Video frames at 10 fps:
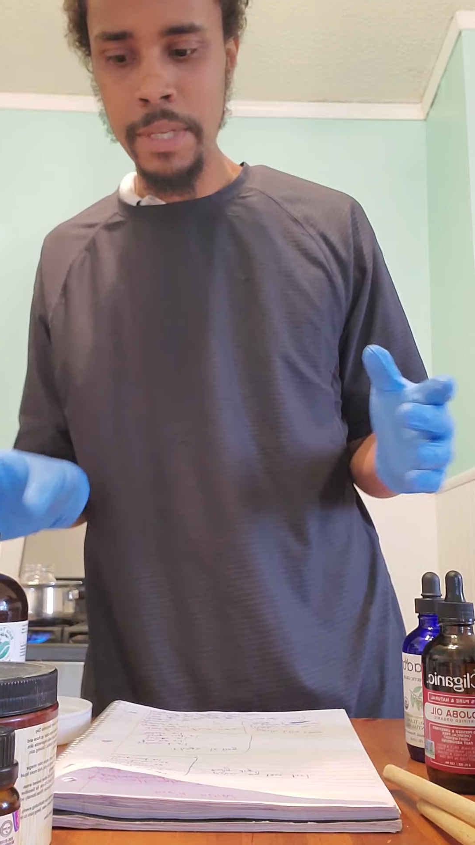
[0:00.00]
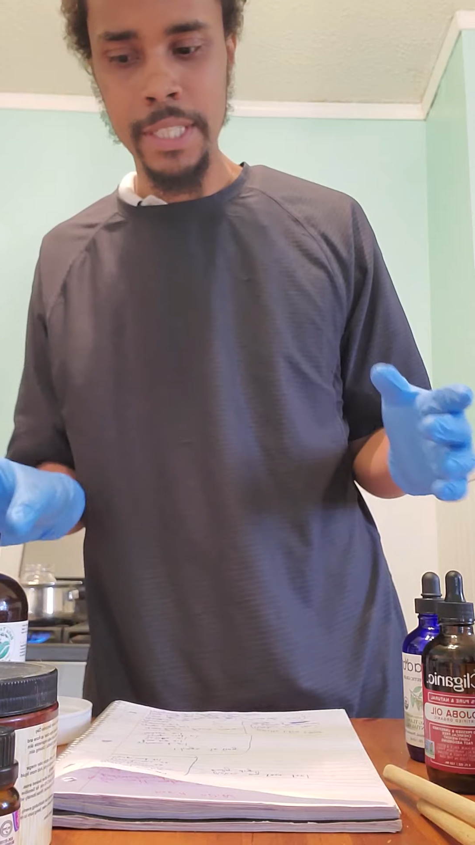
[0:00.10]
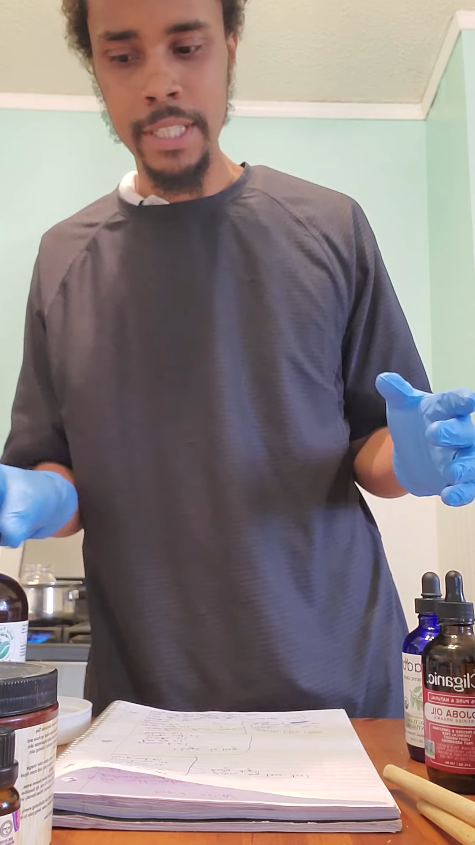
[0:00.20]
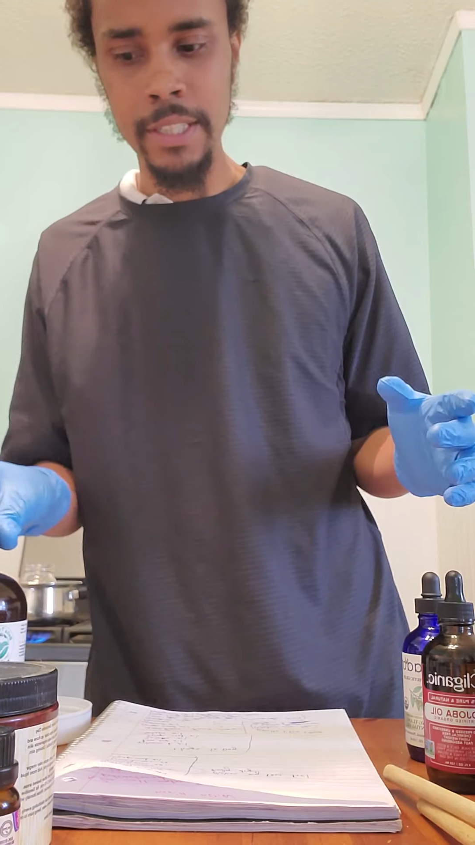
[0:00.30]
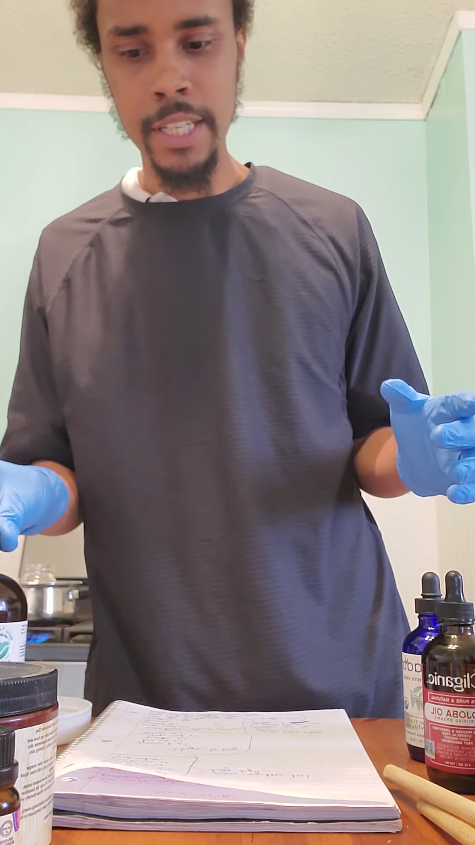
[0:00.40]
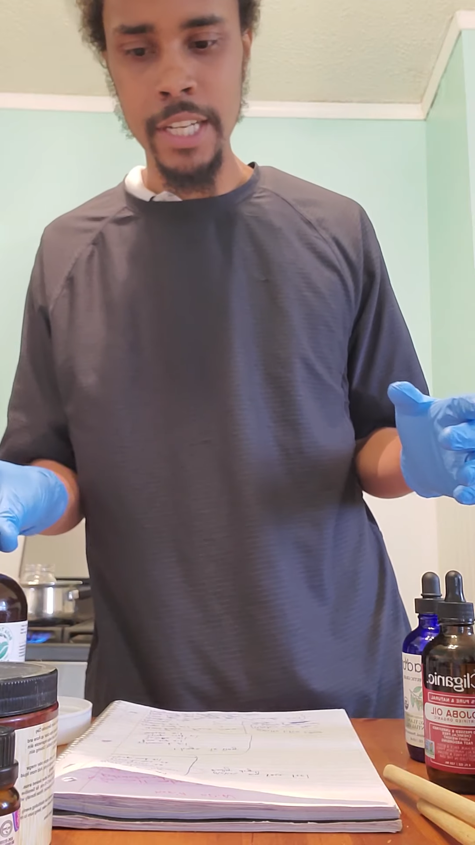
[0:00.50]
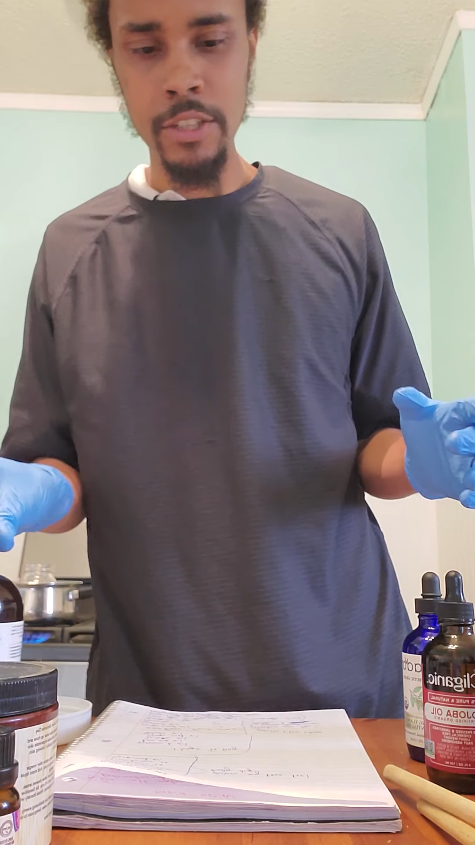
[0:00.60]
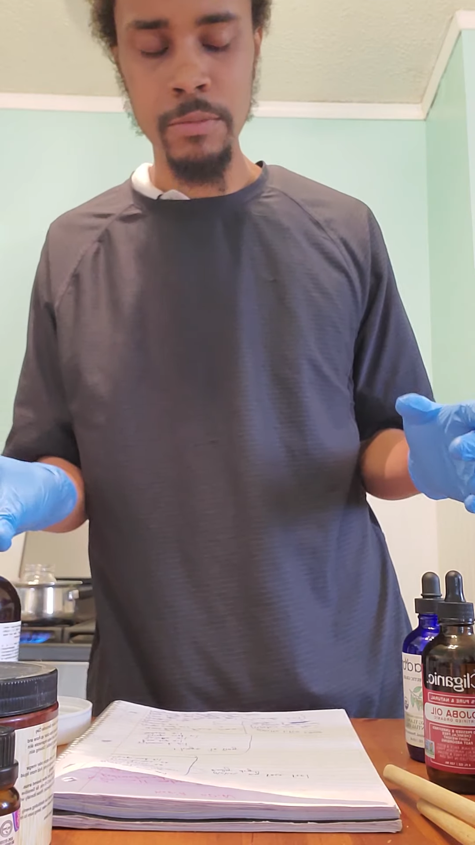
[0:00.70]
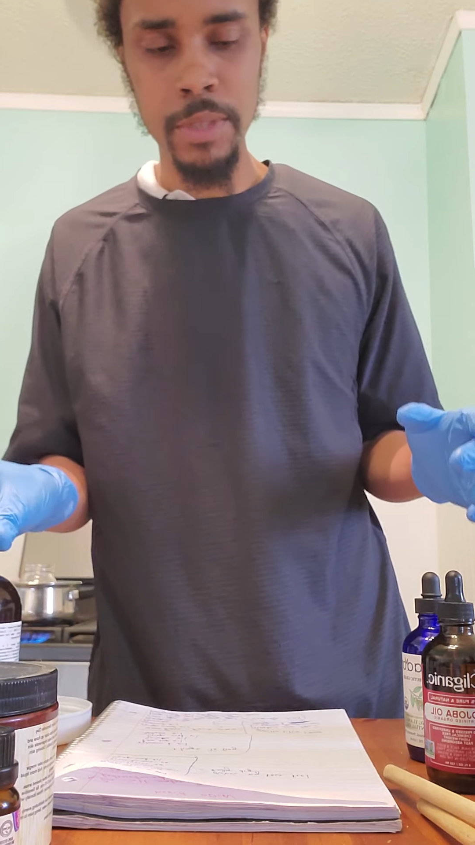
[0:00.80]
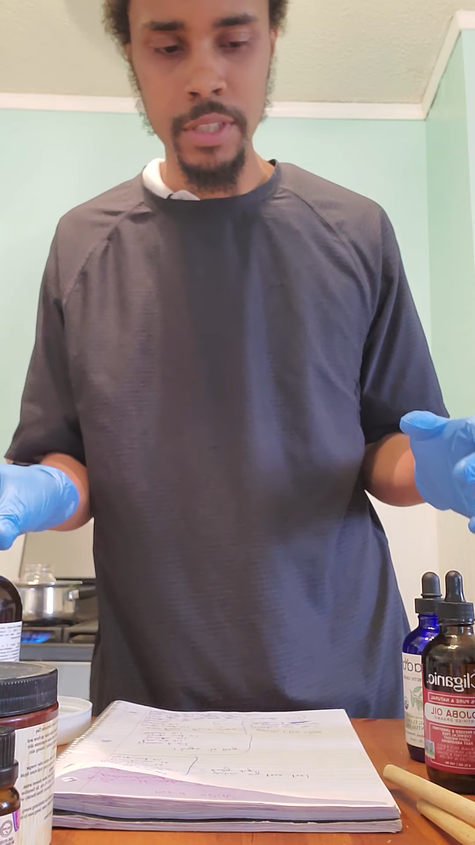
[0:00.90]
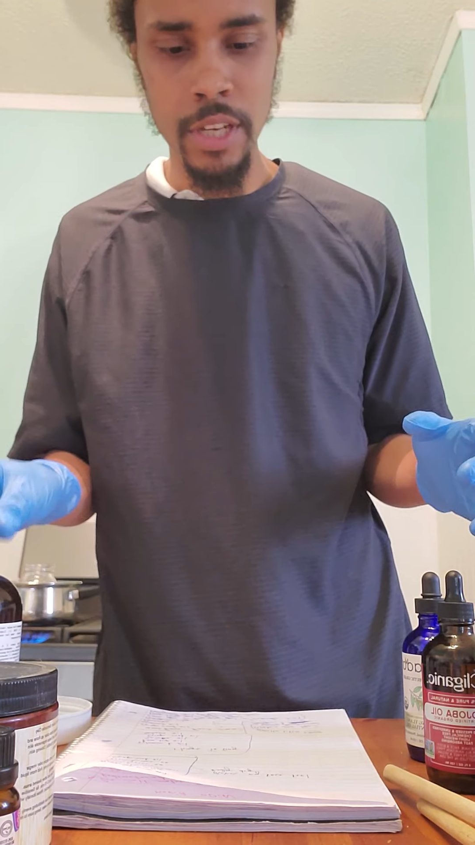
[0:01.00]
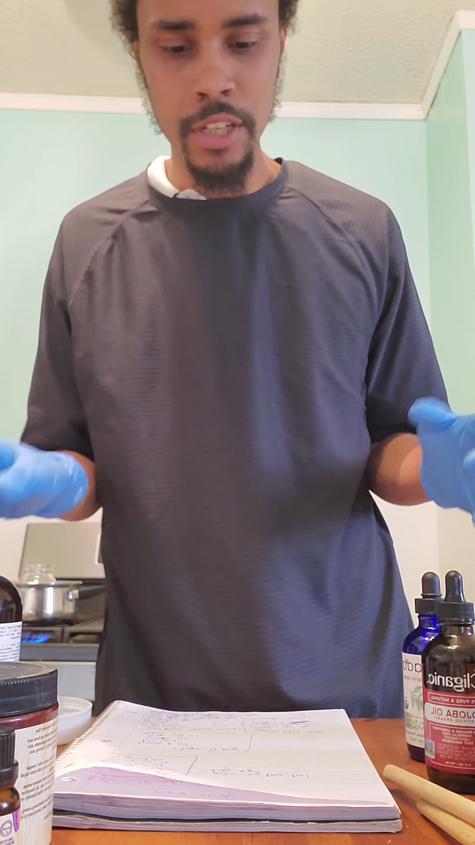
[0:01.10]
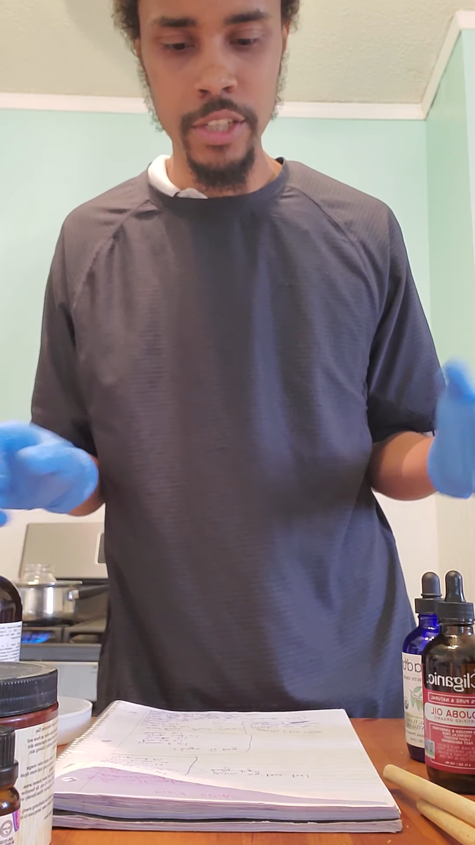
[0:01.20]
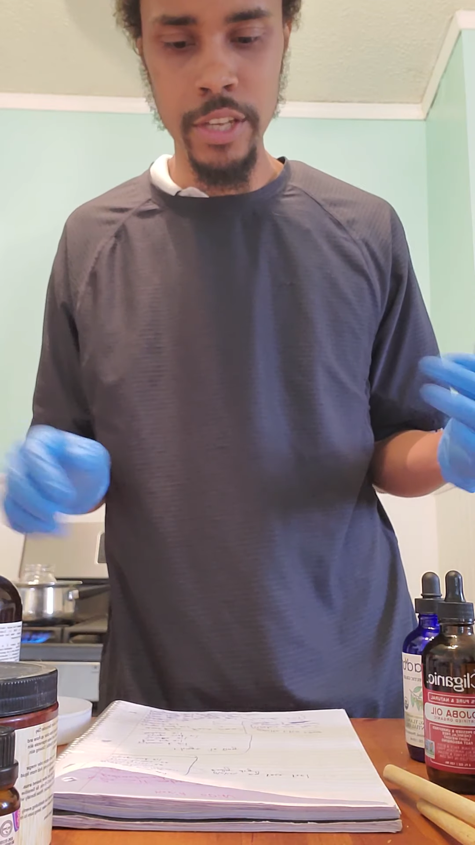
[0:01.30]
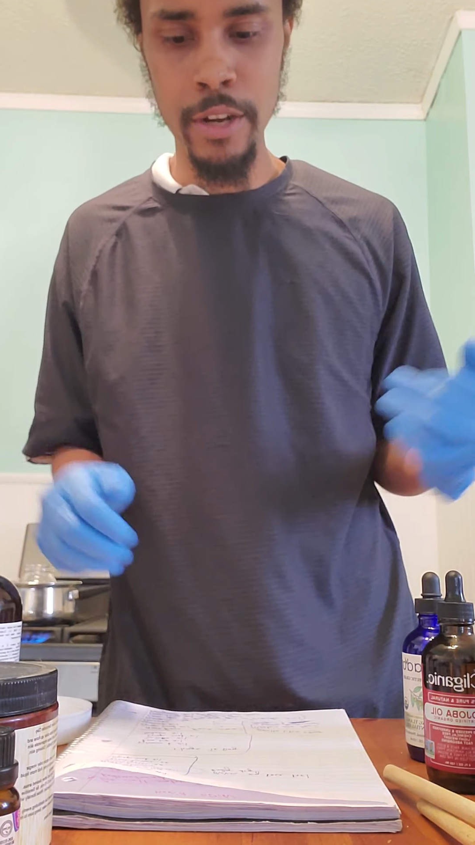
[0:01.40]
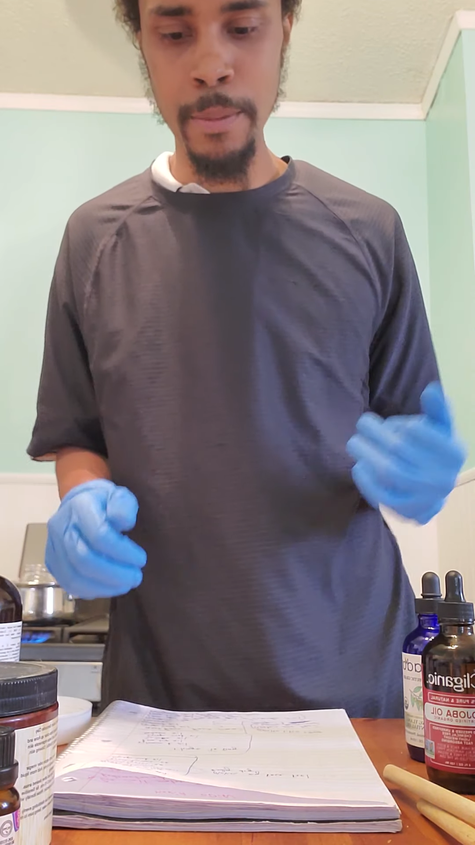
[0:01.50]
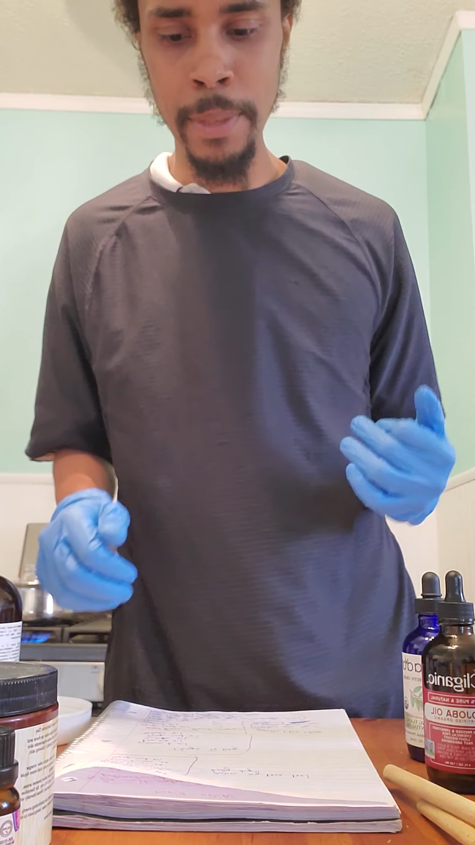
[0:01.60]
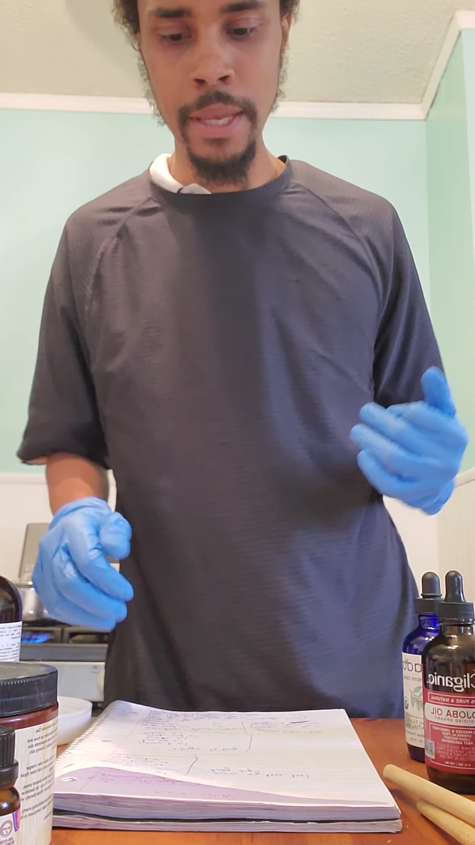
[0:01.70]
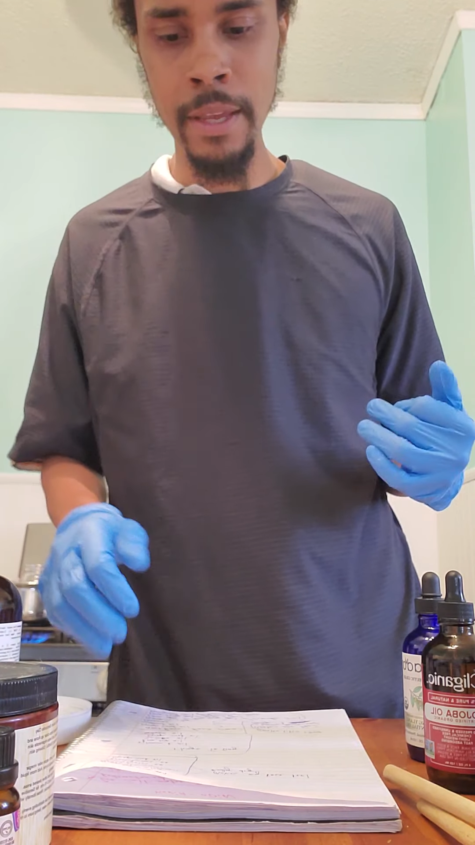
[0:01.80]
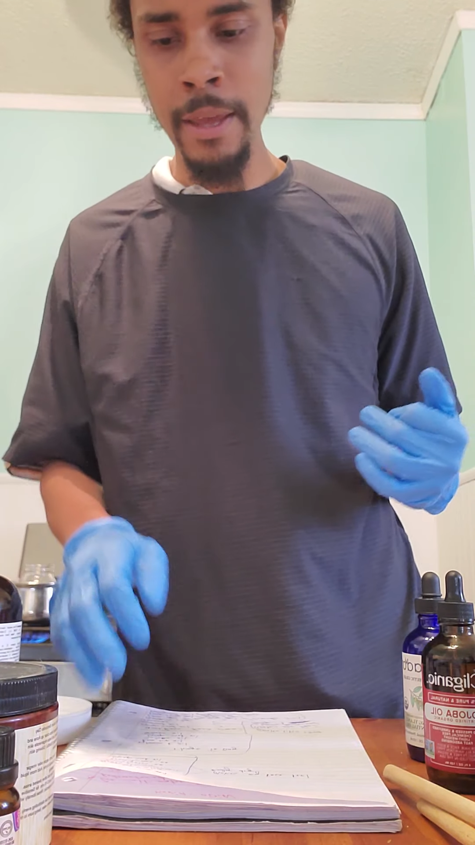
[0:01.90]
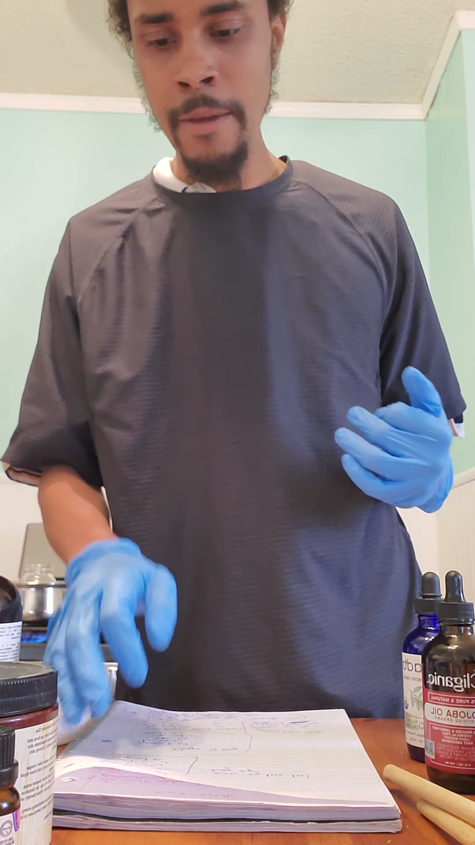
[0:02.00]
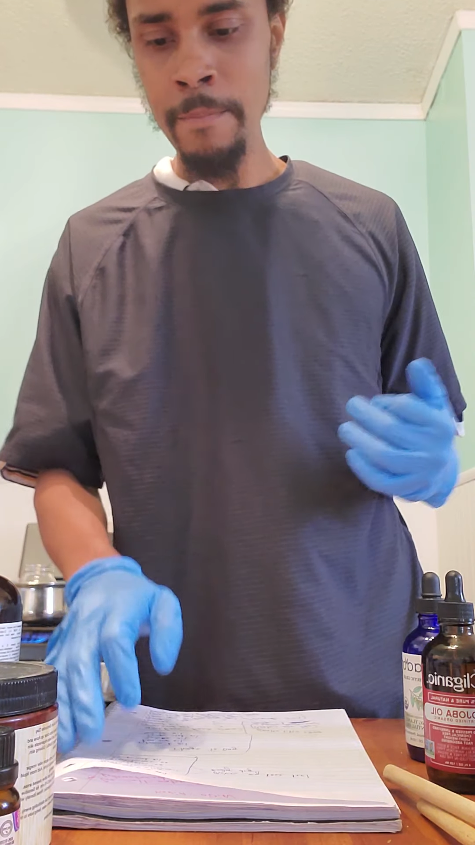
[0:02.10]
but since I do massage therapy,